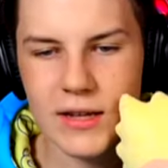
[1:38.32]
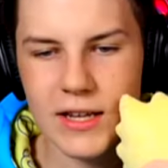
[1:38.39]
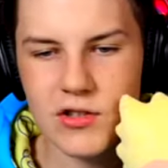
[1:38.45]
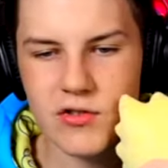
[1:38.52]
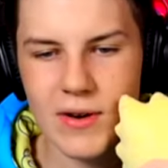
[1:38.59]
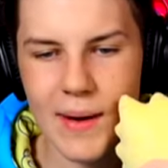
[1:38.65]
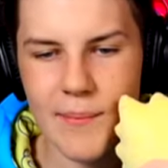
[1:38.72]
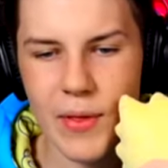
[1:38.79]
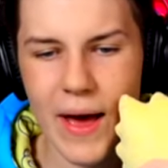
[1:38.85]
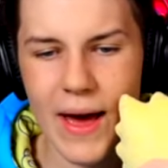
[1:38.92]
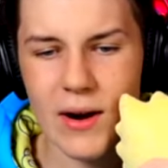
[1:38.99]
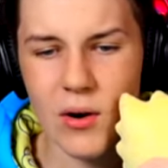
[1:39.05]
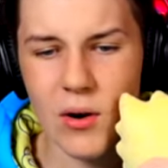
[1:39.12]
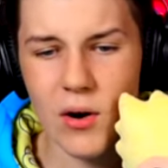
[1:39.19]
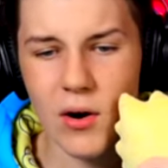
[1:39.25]
Let's grab
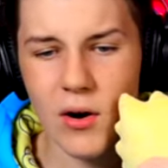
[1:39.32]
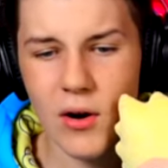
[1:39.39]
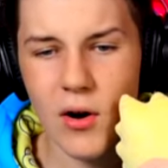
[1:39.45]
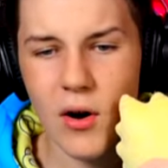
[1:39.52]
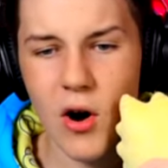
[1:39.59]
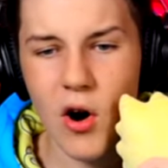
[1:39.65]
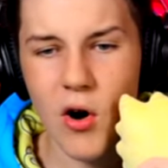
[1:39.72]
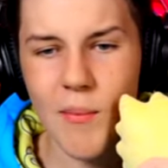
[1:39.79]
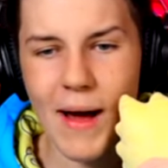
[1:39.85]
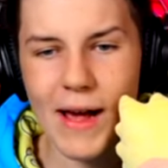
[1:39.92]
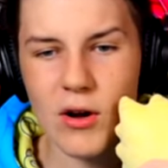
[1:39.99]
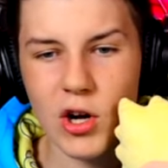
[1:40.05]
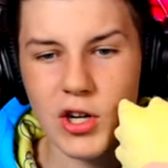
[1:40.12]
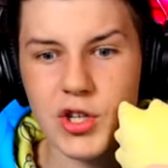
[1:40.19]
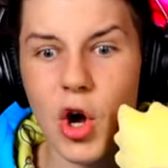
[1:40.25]
that. Oh, oh my
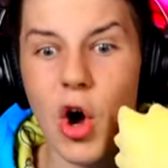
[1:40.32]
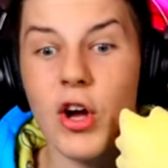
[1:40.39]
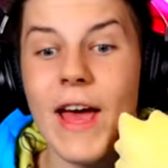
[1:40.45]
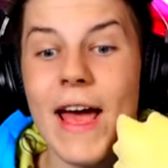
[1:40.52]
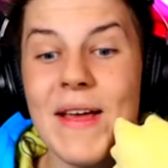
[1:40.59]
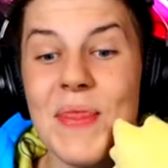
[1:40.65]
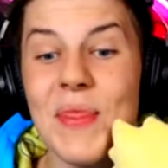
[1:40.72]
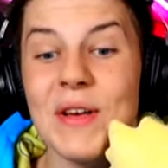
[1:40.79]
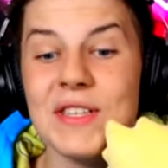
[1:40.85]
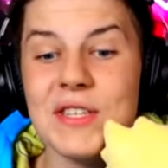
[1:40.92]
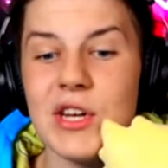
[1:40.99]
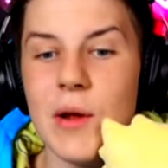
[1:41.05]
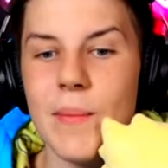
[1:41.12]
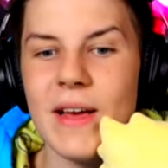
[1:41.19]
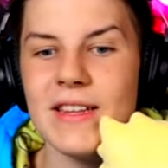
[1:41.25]
gosh. Okay, this is
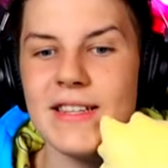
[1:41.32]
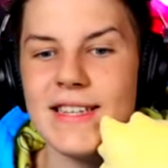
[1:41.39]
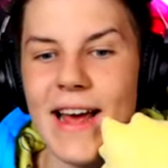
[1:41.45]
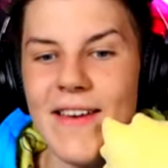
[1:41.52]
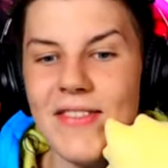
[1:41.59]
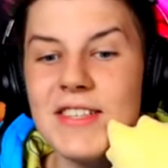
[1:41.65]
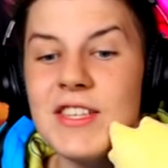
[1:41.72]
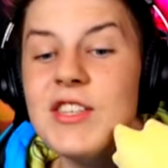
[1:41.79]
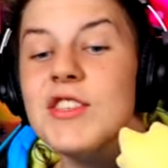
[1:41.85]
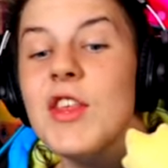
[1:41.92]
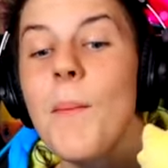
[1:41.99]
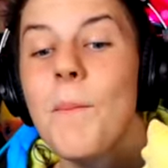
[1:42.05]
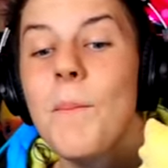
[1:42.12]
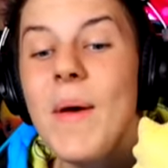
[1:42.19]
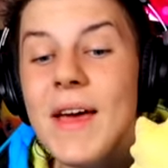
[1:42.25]
going to be insane. This is
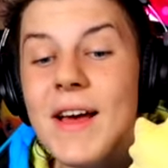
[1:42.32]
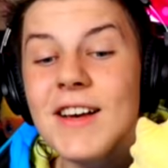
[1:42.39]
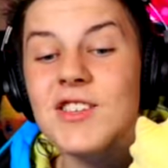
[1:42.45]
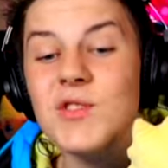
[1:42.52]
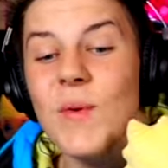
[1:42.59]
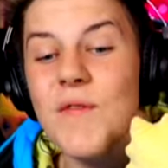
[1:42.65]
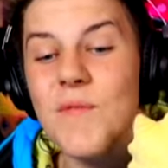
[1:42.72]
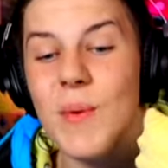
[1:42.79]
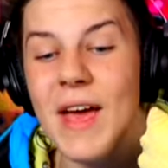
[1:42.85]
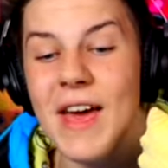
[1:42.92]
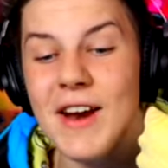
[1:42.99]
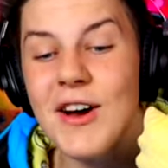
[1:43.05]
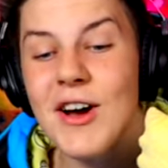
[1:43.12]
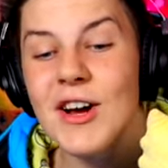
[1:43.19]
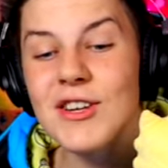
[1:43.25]
the biggest we've
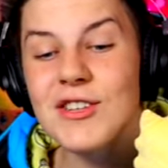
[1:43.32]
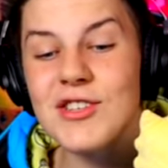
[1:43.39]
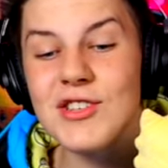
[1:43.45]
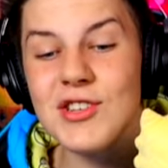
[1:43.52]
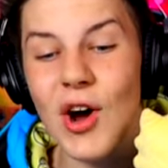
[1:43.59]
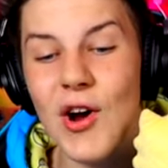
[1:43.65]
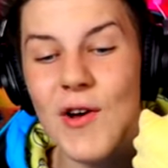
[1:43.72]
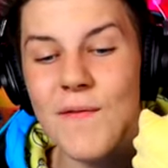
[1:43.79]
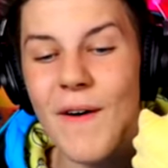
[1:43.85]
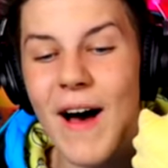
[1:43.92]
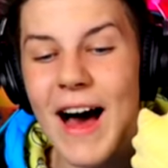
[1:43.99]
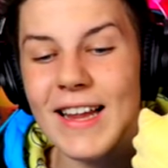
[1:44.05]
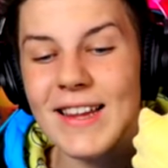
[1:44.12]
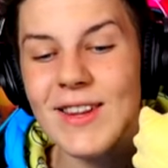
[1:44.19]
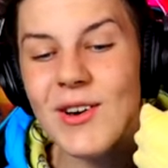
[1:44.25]
been so
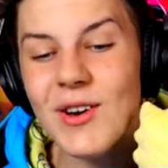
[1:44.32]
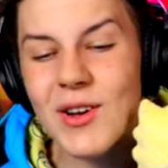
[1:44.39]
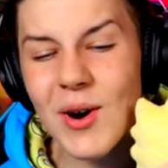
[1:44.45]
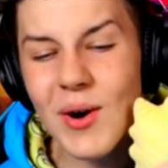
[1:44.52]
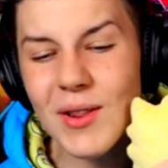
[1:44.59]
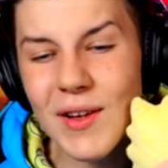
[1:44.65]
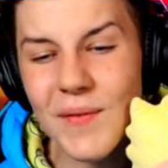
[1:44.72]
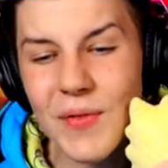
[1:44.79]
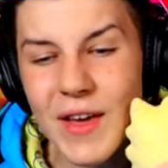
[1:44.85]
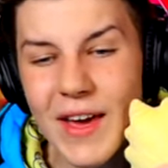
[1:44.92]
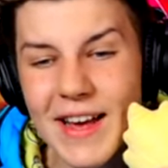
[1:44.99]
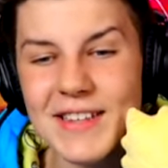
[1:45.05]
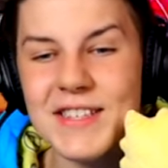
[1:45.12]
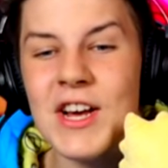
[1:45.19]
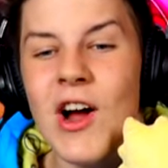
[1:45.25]
far. Look at all of
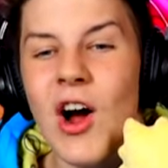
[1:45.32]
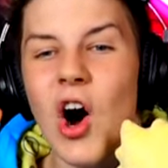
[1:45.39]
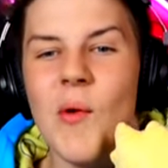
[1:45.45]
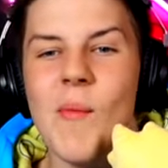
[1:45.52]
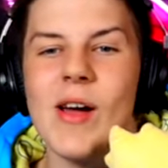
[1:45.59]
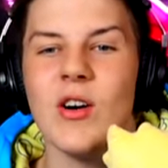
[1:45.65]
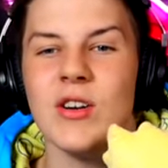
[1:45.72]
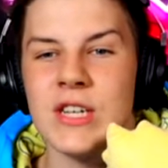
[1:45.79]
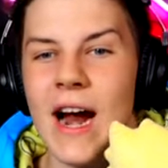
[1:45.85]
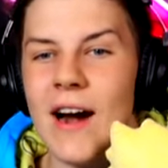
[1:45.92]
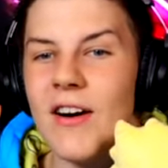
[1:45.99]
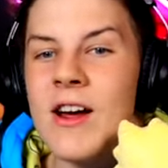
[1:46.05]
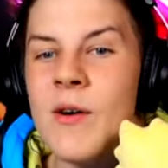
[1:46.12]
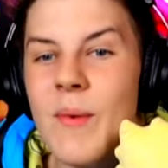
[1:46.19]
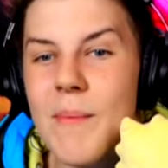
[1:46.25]
this. Oh my gosh. I
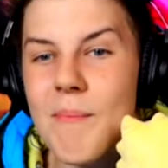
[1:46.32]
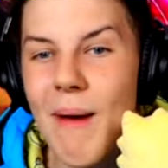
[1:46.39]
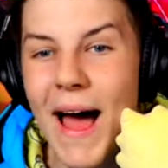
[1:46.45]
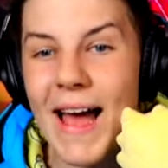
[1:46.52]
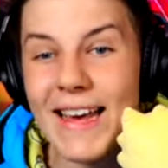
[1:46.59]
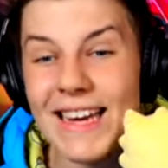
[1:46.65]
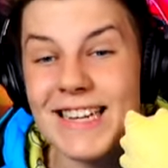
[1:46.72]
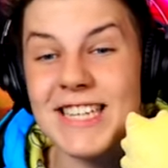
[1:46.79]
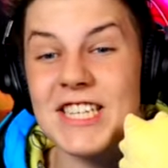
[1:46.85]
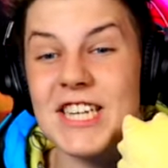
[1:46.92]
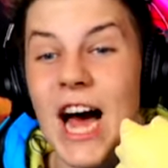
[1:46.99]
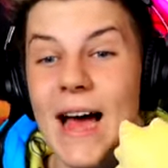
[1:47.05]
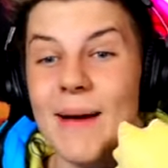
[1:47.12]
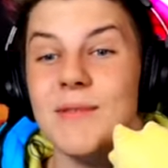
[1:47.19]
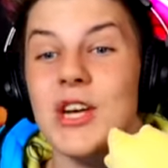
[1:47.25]
reckon we might get to
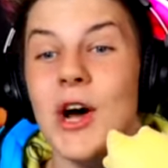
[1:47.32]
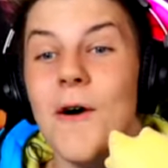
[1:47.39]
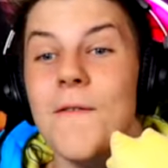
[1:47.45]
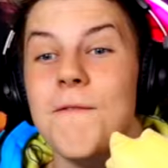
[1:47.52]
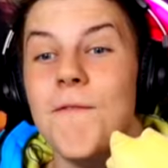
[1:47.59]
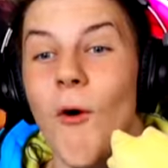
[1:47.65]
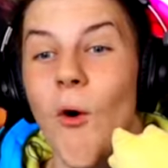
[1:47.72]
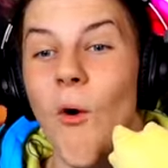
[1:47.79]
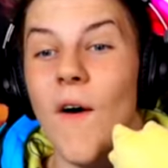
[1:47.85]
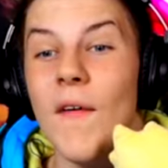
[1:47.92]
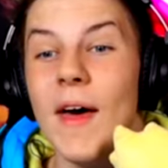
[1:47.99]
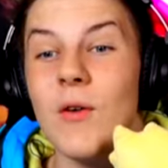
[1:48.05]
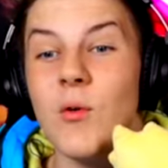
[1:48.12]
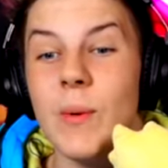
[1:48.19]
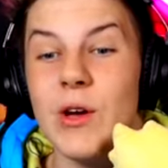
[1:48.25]
times four.
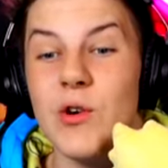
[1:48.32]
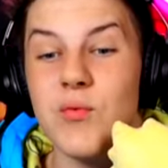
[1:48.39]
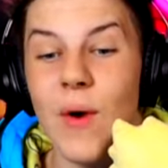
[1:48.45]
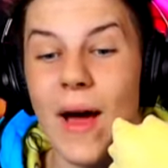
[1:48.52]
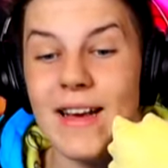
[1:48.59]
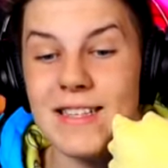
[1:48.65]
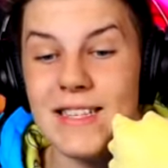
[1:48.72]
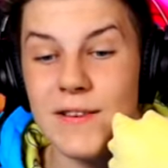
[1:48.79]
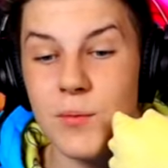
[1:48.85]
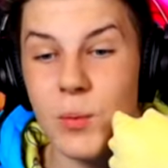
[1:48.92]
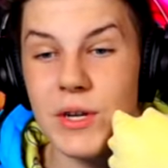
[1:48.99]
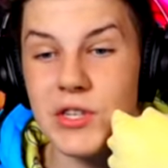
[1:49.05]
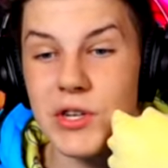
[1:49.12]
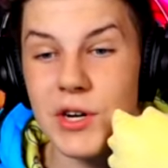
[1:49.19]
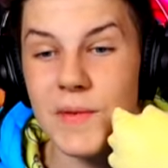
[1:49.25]
That would be crazy if
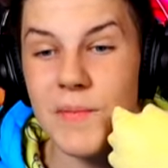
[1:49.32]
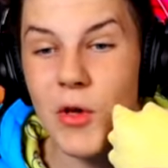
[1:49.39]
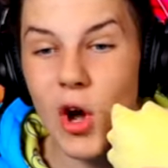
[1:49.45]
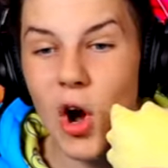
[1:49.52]
we do.